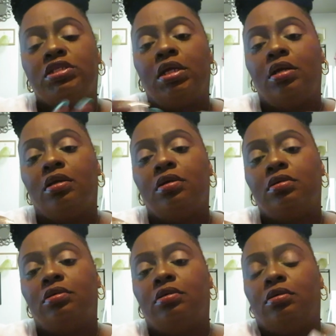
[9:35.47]
see.
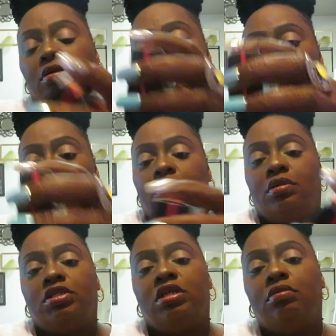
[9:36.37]

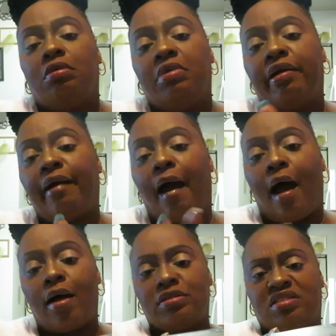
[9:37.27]
See what we
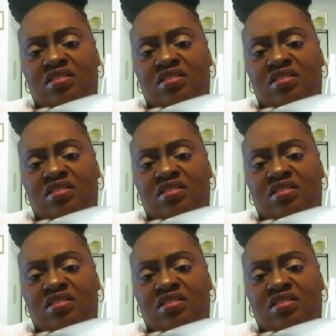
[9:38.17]
got.